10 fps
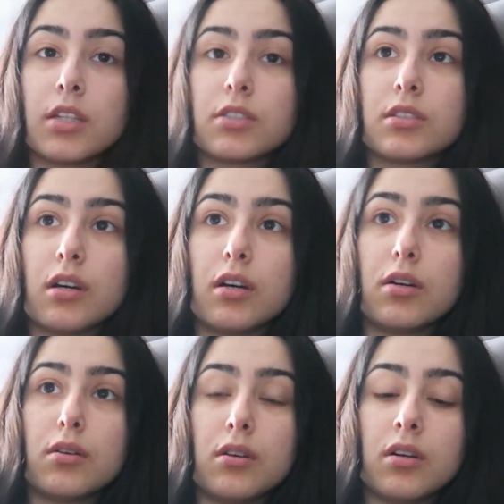
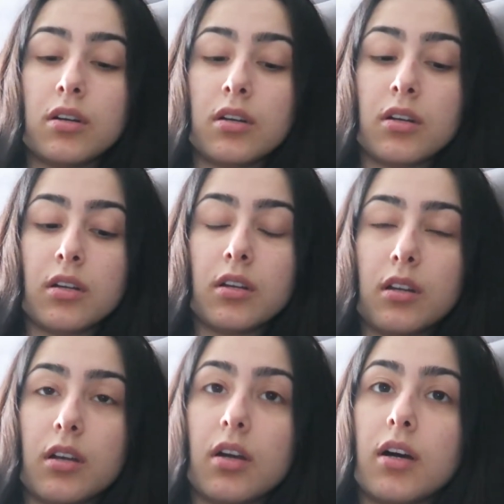So,
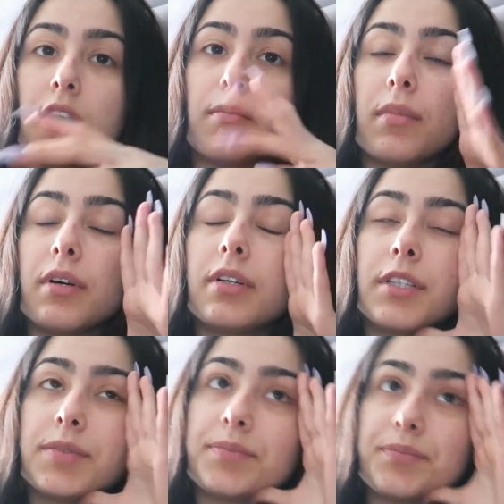um,
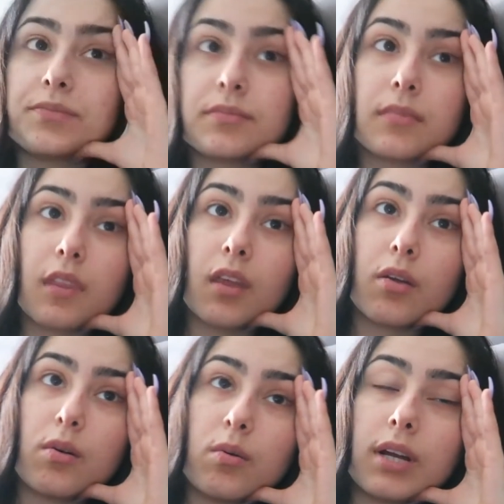
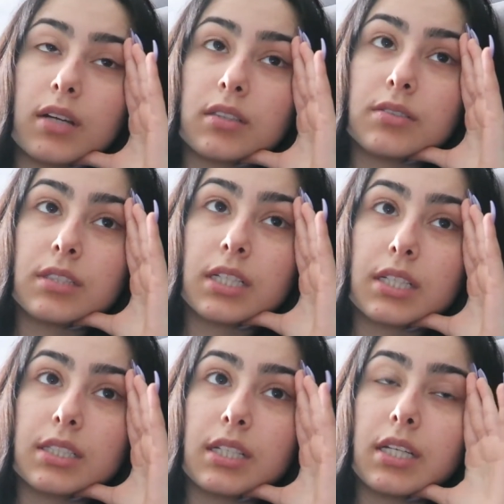what else was I
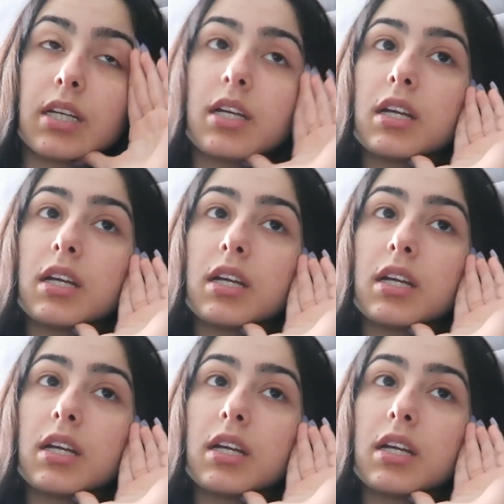gonna say?